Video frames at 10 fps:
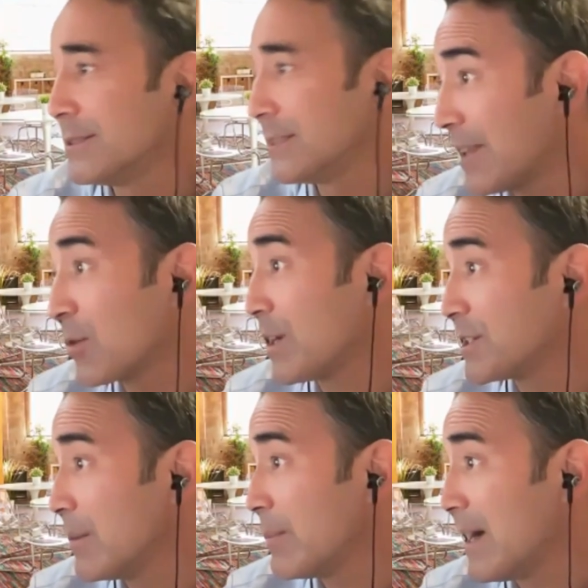was another
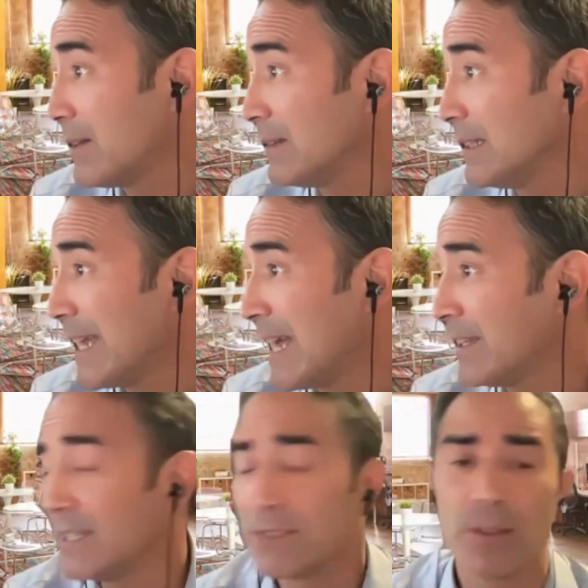question about
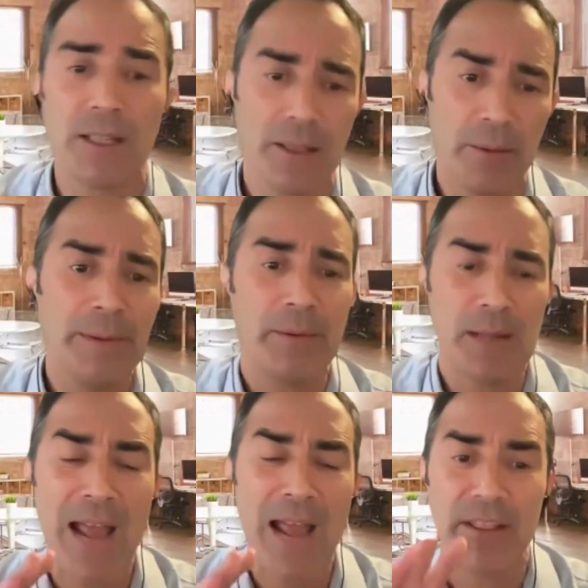legality. So
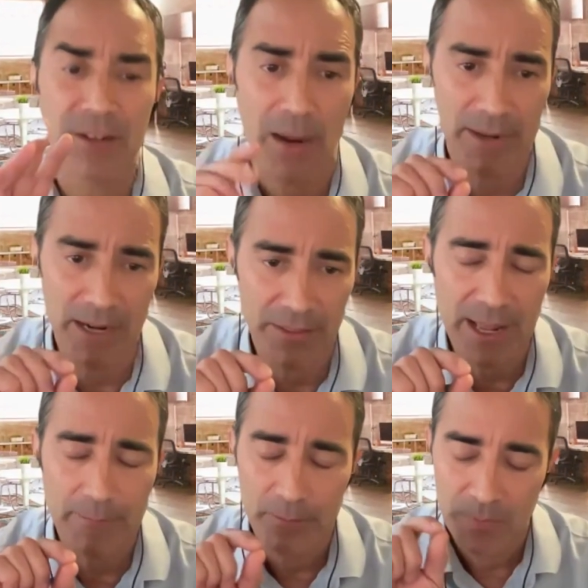I have another comment on
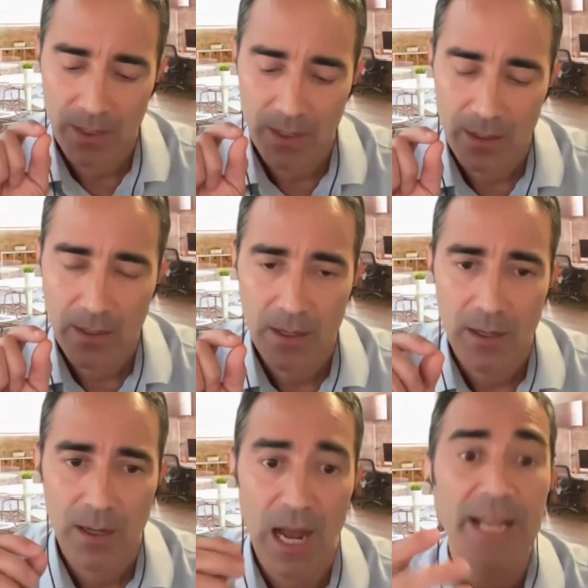that.
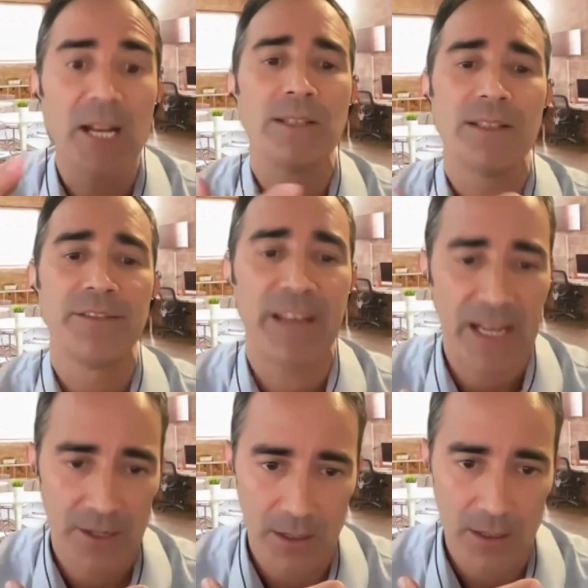I know as a
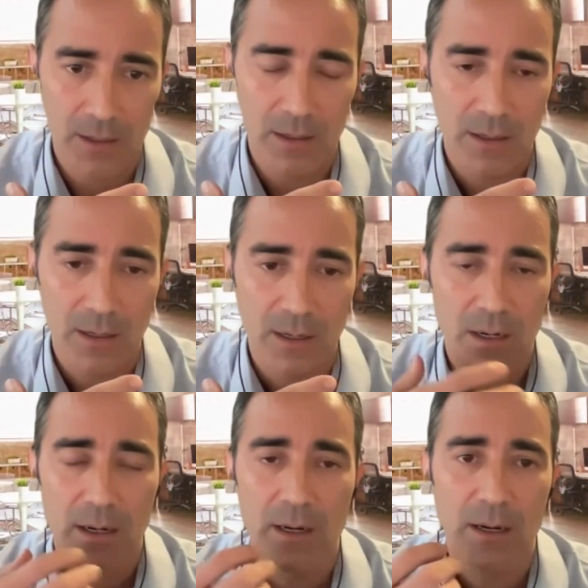vendor,
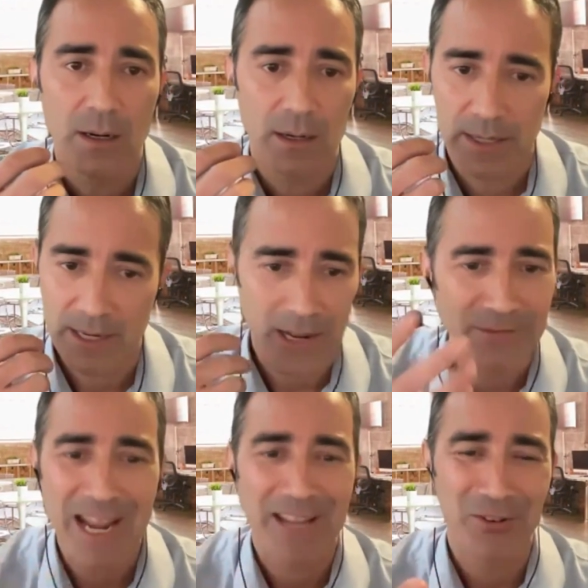
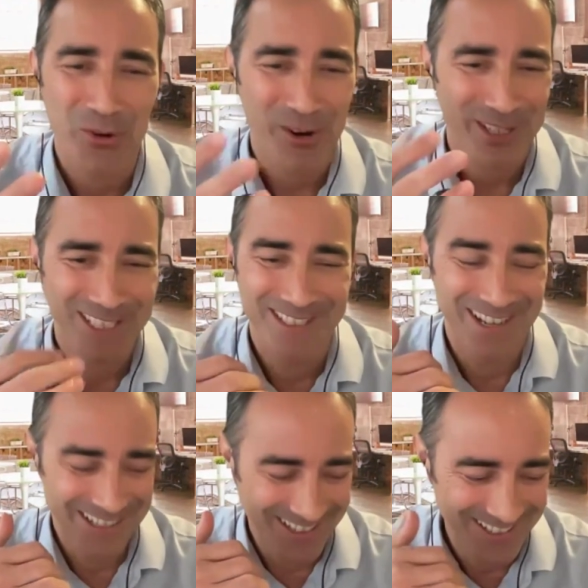I've taken the courses
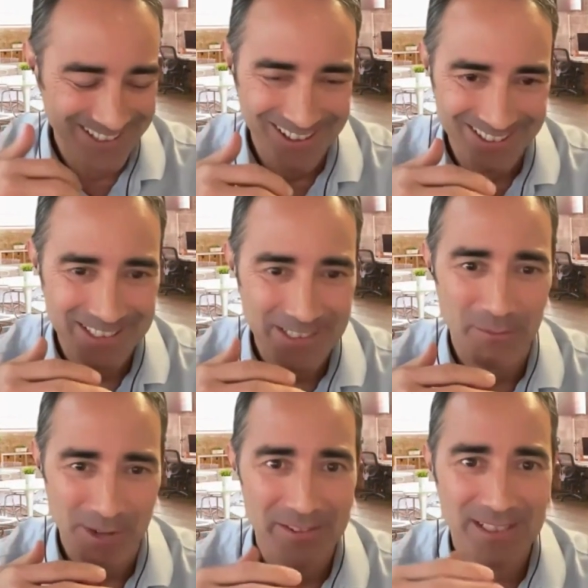on all the
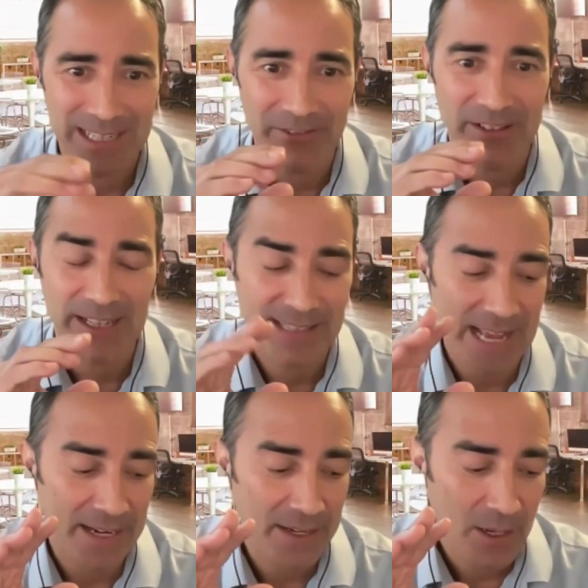different privacy and everything like
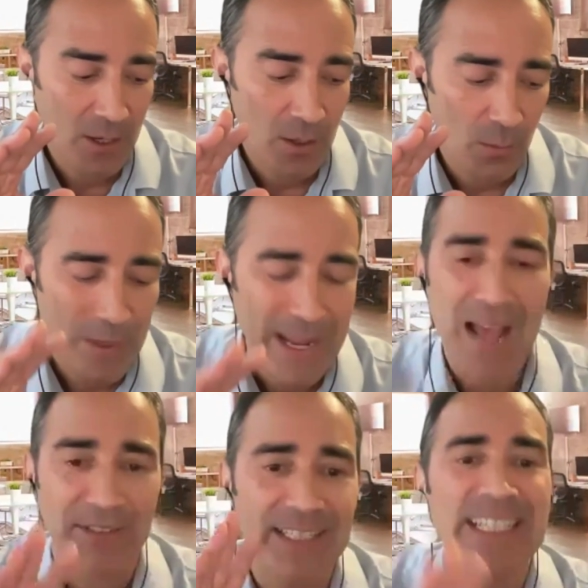that. We
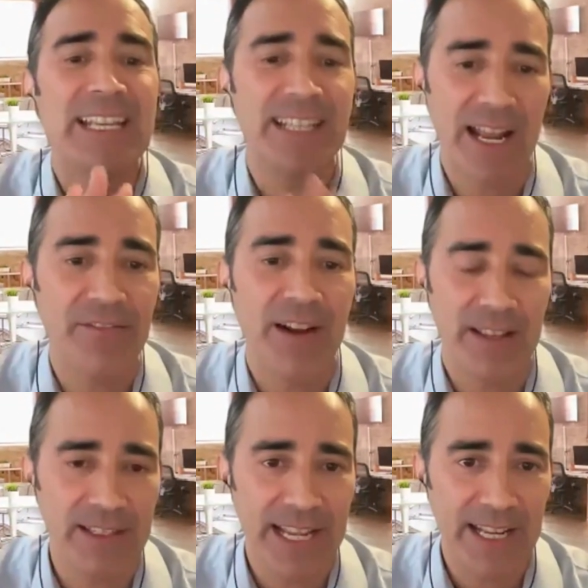have to de-identify
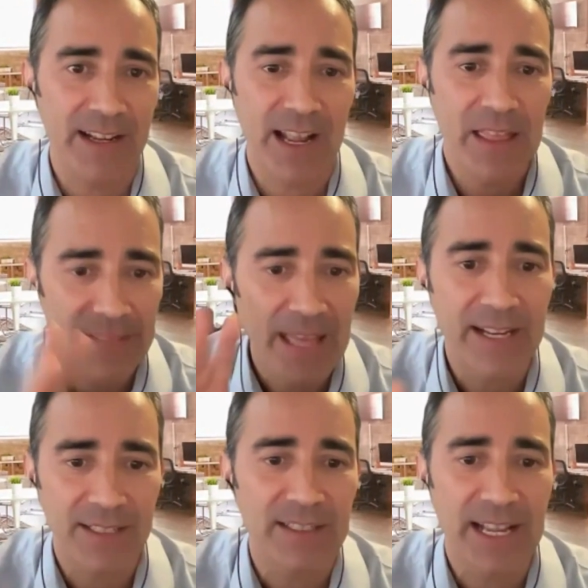the data, and then
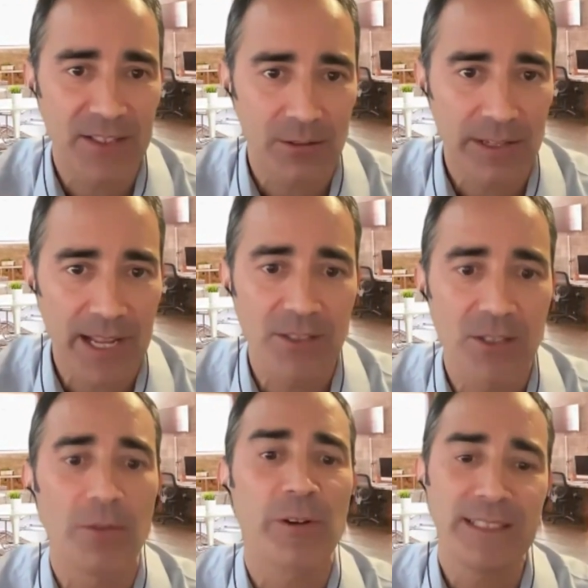it's okay.
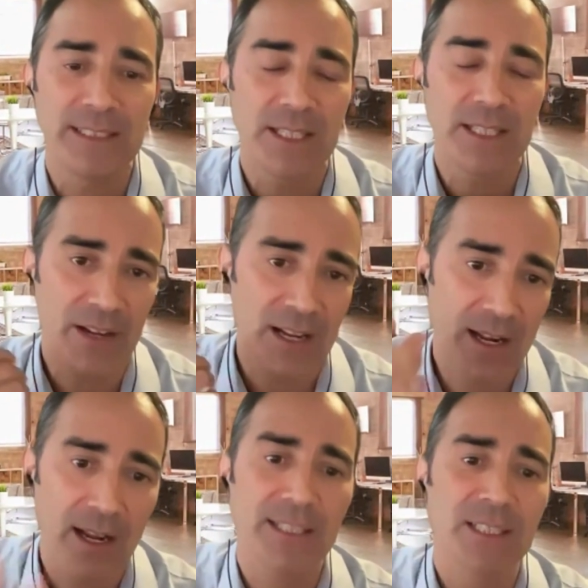So, for instance, if a
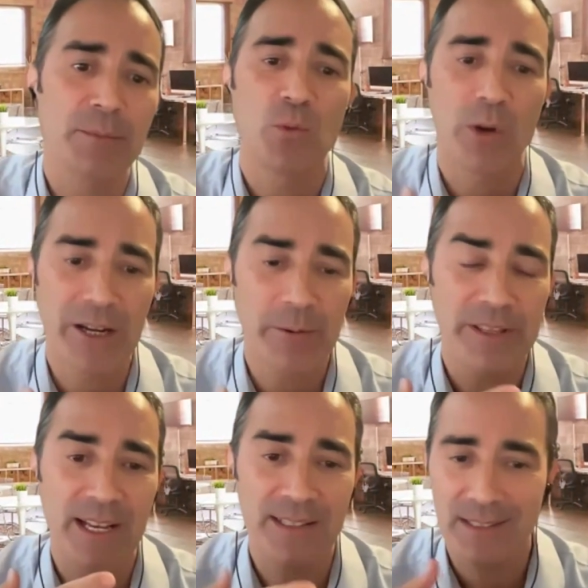customer is working
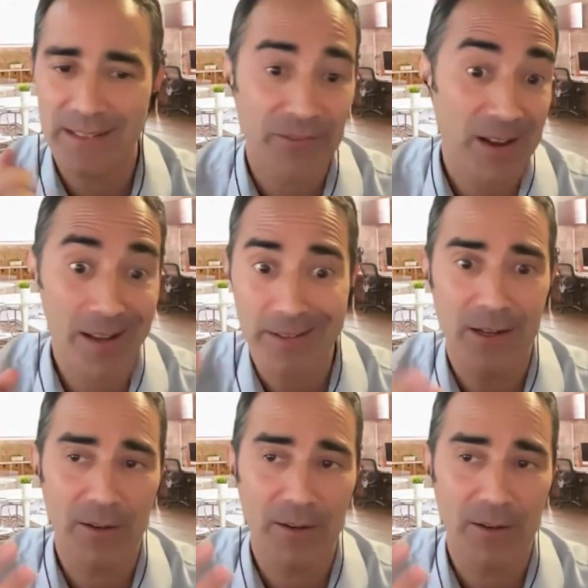with us and they've got